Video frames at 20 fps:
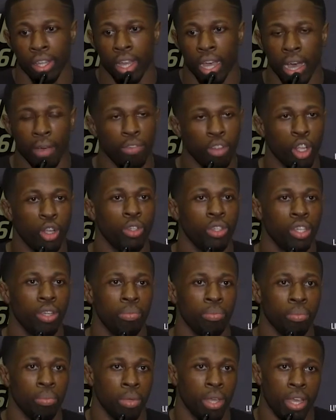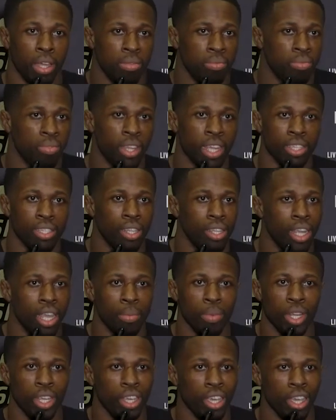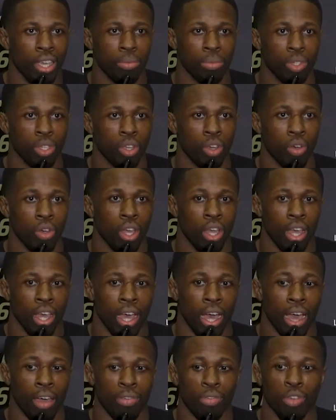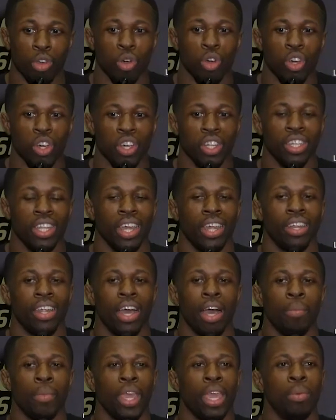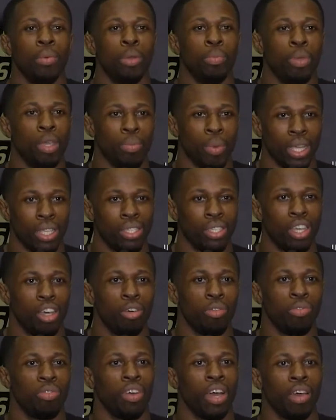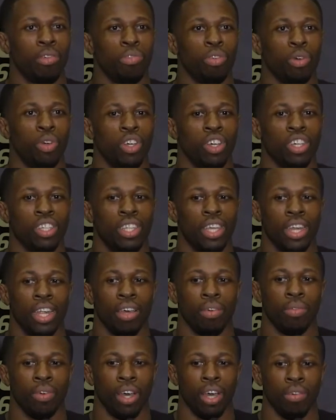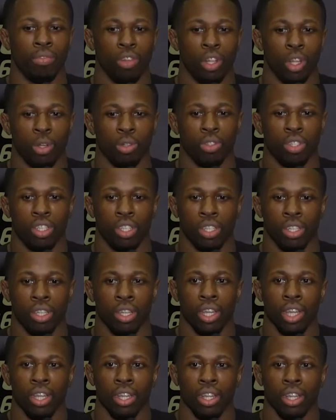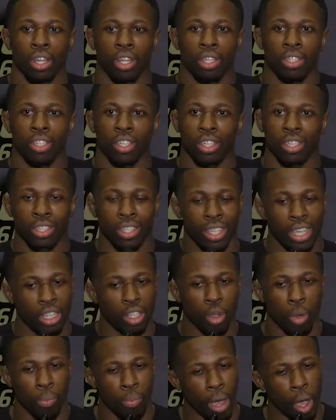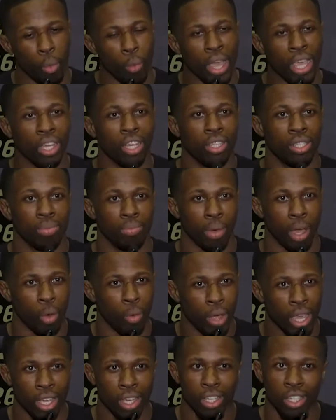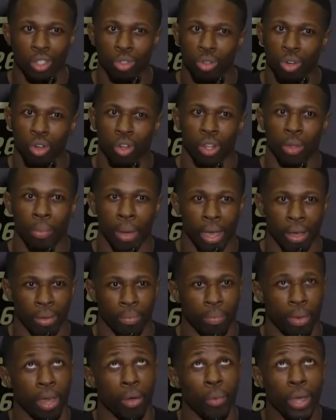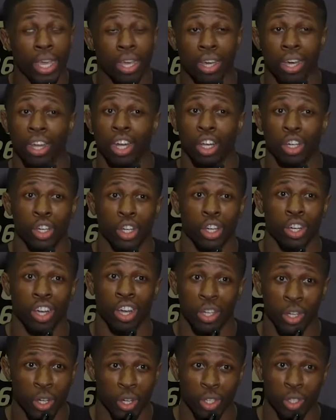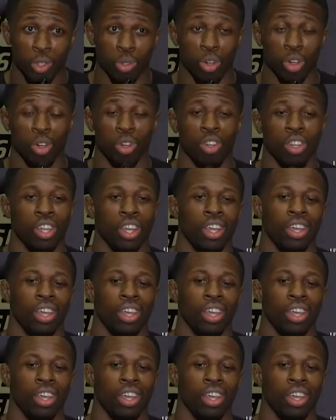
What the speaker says: I've learned them, and that's the name of the game. So I feel good that I'm able to be myself. I feel good that I've learned to get my weight control and my weight cut under control.